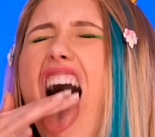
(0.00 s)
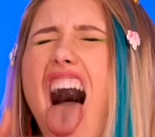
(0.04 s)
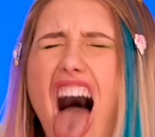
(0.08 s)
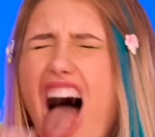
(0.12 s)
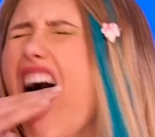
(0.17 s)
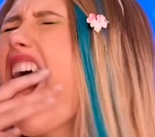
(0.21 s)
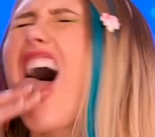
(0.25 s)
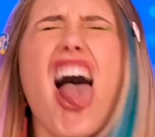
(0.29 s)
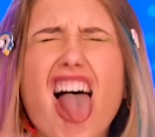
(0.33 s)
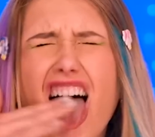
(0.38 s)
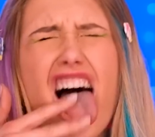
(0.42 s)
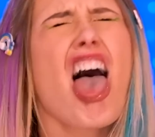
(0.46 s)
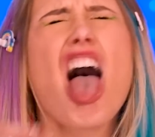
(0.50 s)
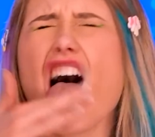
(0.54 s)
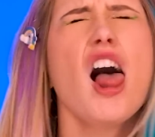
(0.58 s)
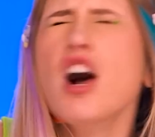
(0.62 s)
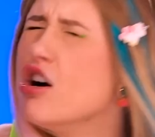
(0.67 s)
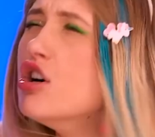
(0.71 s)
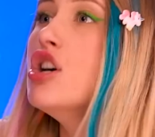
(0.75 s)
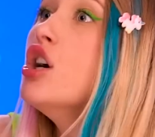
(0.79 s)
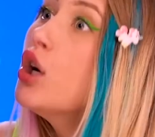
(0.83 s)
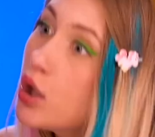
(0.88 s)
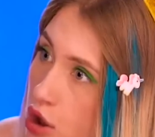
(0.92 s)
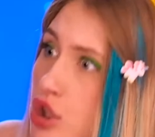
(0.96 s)
Poor
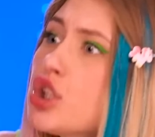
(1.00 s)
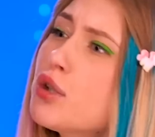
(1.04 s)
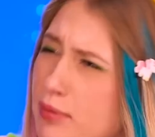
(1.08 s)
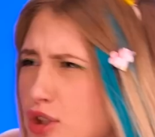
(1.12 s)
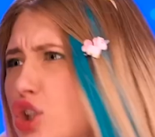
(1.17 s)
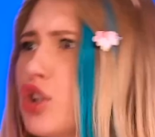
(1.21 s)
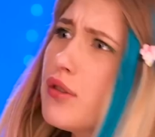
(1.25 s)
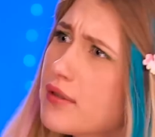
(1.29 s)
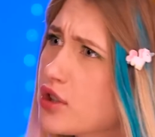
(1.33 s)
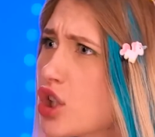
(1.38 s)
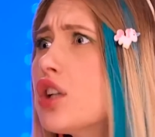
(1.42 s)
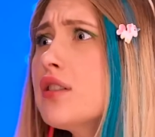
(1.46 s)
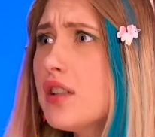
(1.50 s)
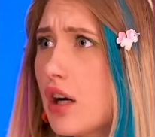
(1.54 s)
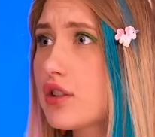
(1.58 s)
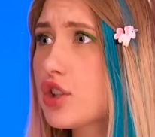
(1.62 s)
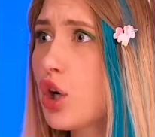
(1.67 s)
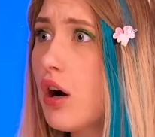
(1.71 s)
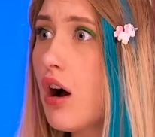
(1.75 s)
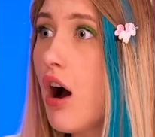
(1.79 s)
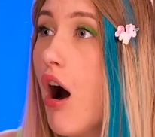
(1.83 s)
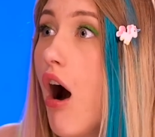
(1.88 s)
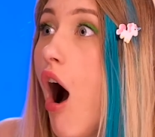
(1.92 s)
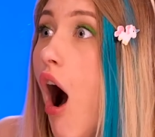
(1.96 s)
Layla, she just
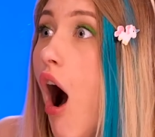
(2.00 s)
got